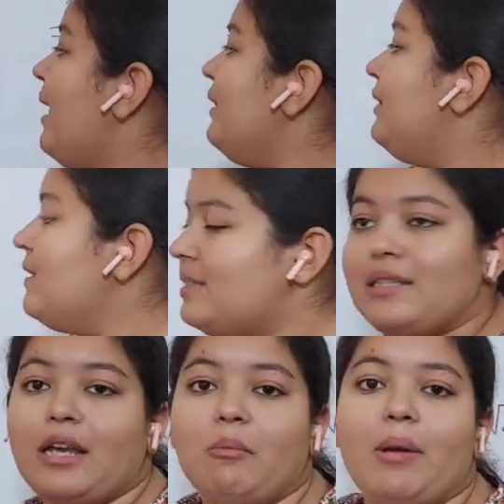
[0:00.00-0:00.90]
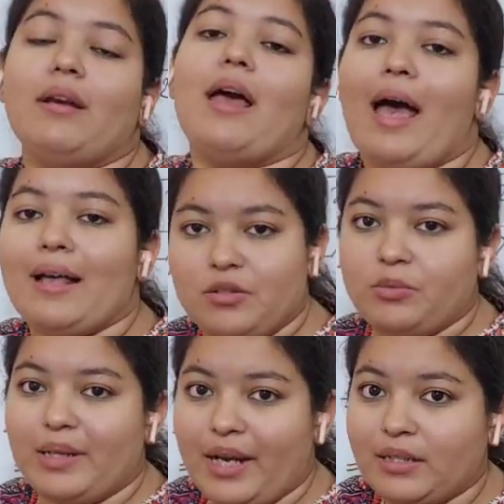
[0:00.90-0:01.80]
Then this statement has
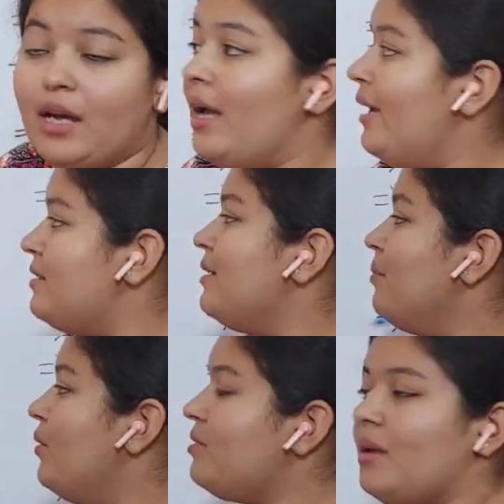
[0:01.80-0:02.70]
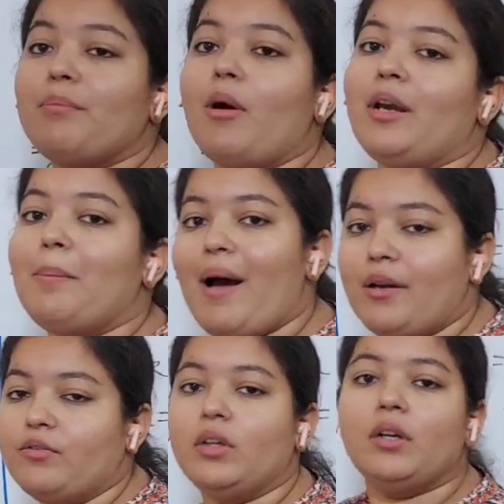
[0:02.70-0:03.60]
to be right. It's the most important
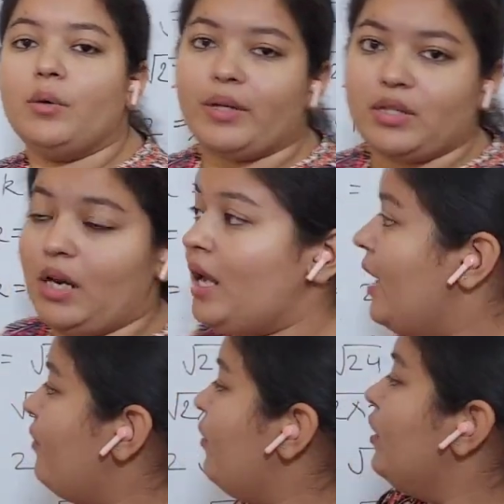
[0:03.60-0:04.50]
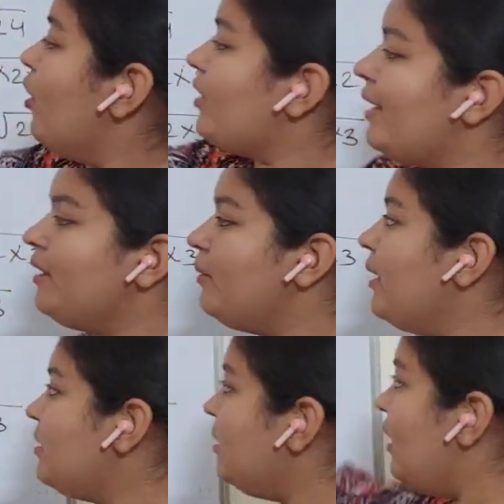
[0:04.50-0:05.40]
part of the question. If you will not write the
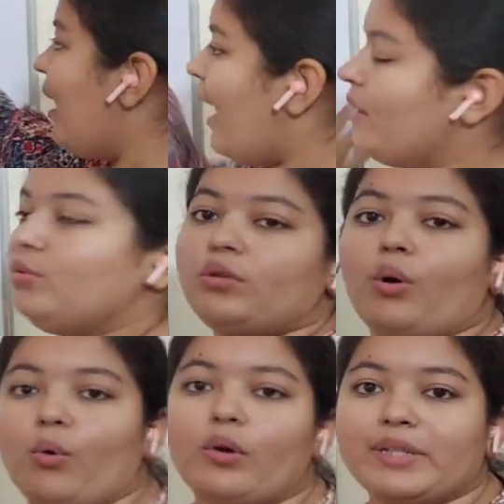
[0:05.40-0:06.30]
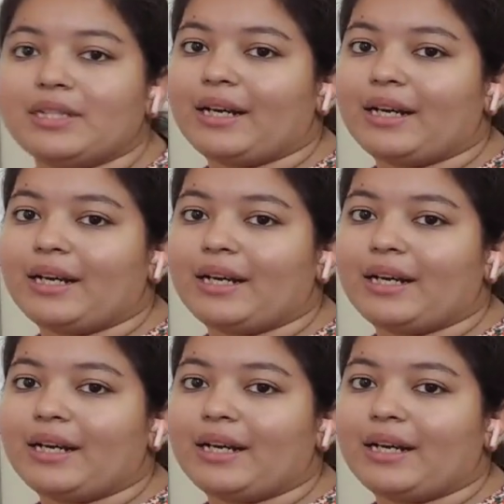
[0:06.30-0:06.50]
equation and do the whole question